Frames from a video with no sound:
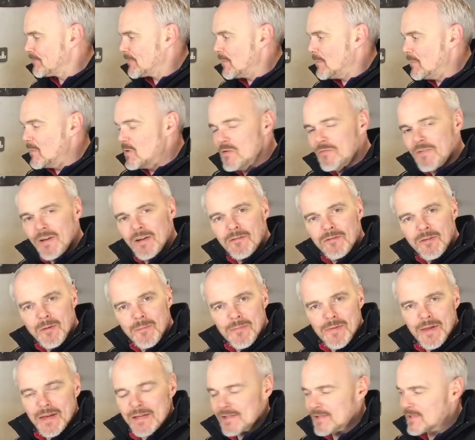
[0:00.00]
moving from
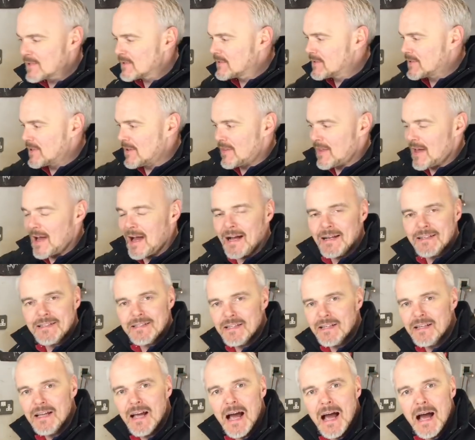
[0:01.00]
this to that
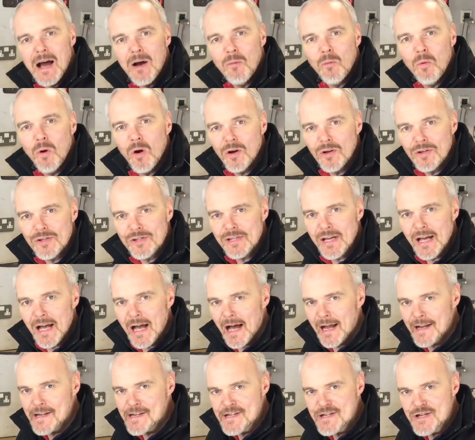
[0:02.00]
was
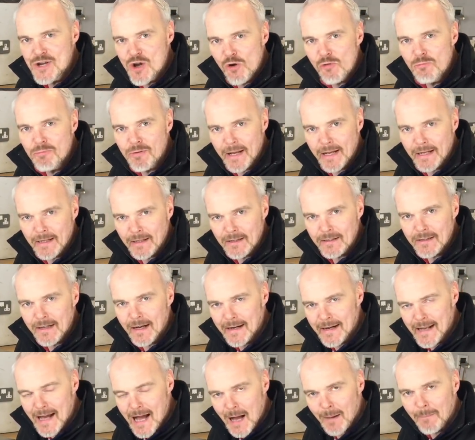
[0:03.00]
a no-brainer,
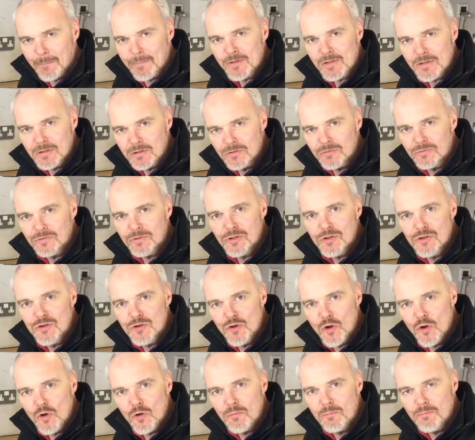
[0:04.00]
an absolute
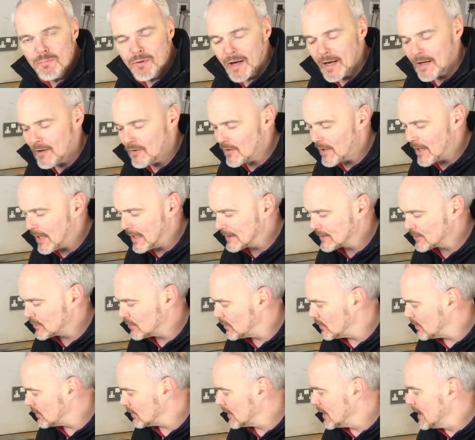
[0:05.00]
no-brainer at
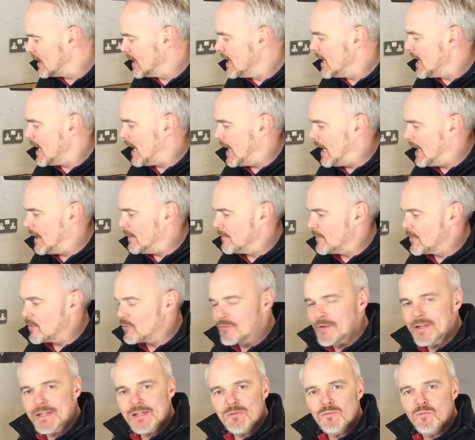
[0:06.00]
all. The
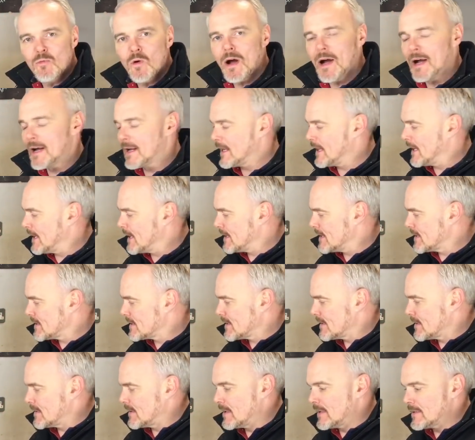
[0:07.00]
reason why is
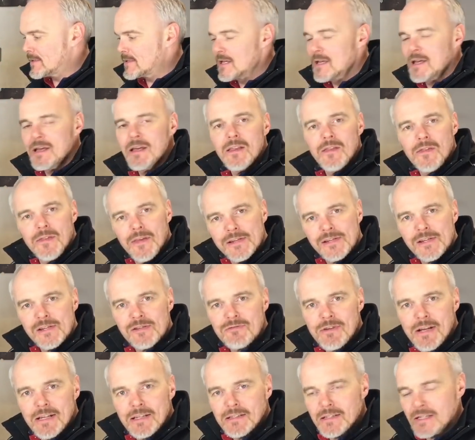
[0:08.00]
that this is
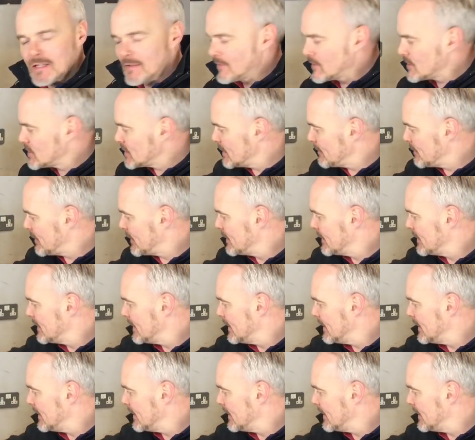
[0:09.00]
relatively cheap,